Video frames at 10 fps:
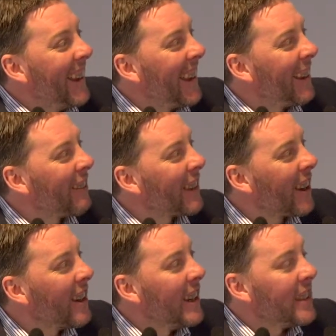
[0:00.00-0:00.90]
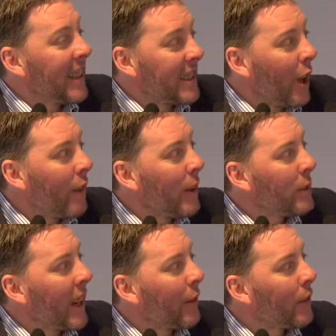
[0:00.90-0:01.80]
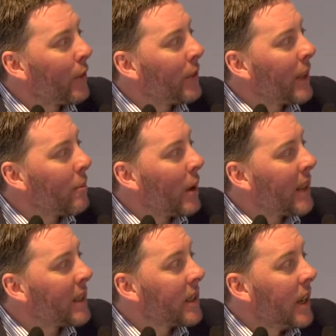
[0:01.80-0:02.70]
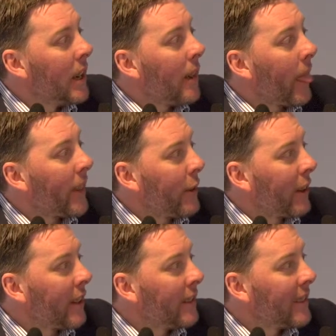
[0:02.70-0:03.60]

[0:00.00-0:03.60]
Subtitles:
Here we go. So that's live and updated every 15 minutes. There we go.